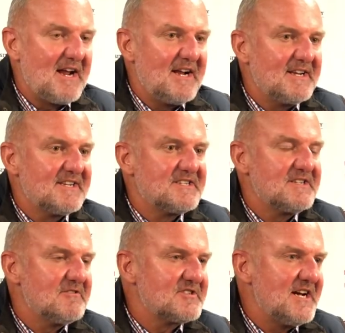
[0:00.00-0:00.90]
I didn't get to
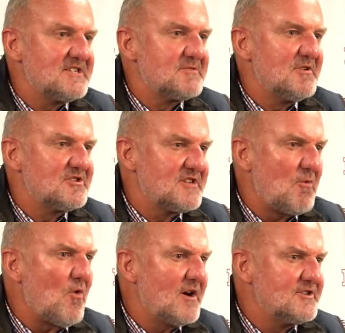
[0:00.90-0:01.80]
see those guys as much as I
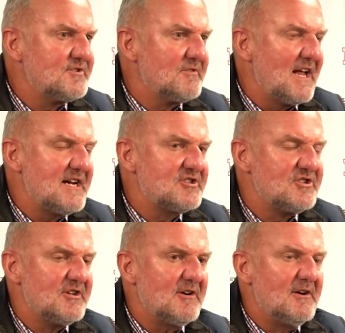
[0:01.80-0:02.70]
wanted to last
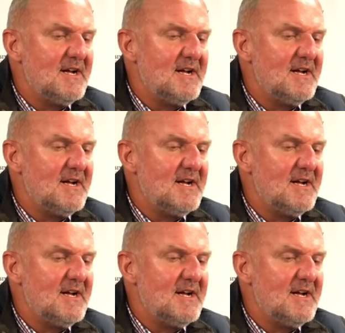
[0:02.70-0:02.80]
year.